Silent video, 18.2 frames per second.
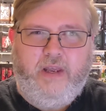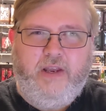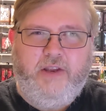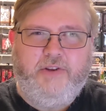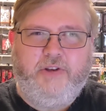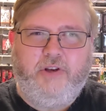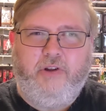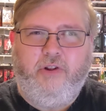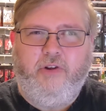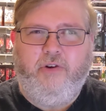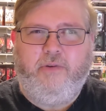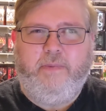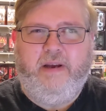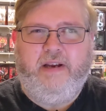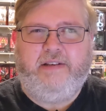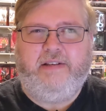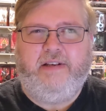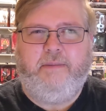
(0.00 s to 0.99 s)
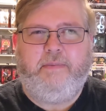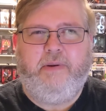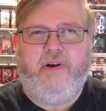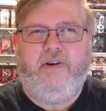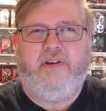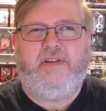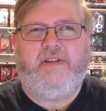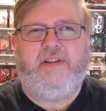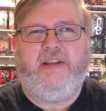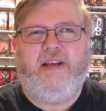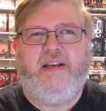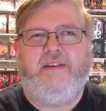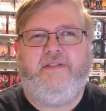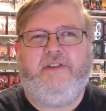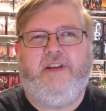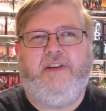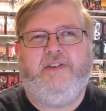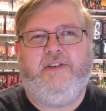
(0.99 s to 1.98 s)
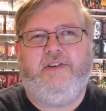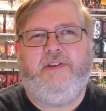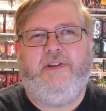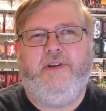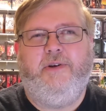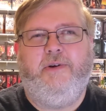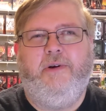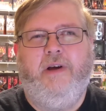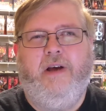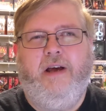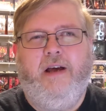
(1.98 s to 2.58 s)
So Luke makes an appearance at the end of season 2,